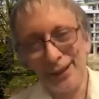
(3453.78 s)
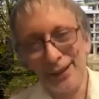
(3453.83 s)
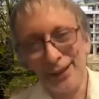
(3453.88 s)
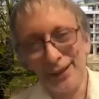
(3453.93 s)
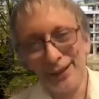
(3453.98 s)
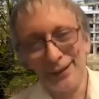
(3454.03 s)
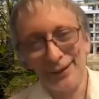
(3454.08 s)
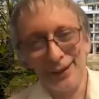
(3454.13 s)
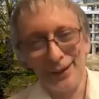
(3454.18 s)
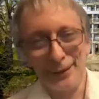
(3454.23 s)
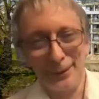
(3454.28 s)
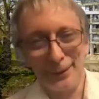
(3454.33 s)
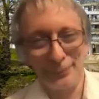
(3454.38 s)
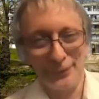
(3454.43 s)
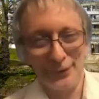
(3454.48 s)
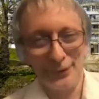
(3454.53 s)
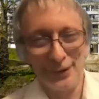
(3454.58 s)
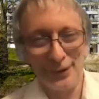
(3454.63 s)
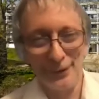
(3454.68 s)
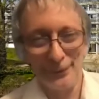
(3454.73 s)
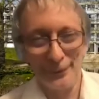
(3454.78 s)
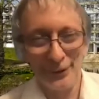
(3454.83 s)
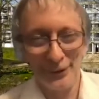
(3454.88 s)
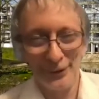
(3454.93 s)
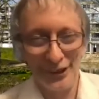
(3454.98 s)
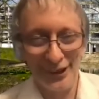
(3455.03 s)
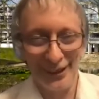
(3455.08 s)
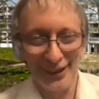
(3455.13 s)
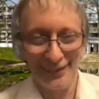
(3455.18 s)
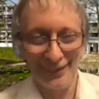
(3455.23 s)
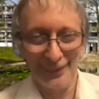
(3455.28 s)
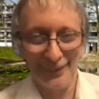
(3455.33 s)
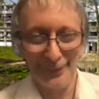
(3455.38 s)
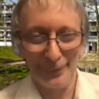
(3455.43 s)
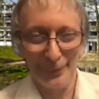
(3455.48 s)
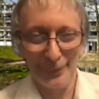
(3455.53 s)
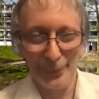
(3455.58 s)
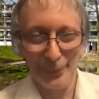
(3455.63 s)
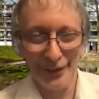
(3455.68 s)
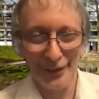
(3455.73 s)
I'm using
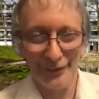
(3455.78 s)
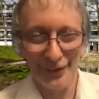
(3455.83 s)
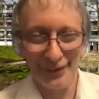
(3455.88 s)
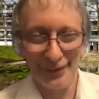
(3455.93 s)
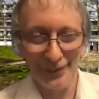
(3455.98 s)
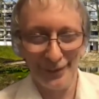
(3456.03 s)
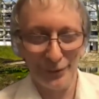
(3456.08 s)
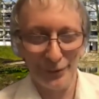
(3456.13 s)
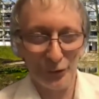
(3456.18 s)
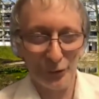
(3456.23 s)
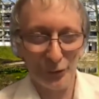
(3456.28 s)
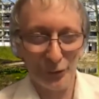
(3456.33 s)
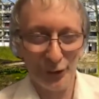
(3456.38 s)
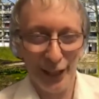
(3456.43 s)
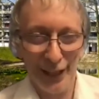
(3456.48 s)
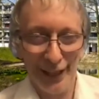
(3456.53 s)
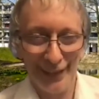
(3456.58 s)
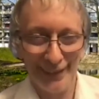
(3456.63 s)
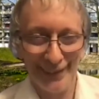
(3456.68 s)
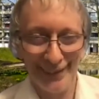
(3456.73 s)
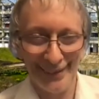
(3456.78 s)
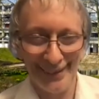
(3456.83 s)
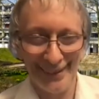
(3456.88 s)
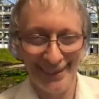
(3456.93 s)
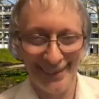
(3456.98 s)
whatever shorthand is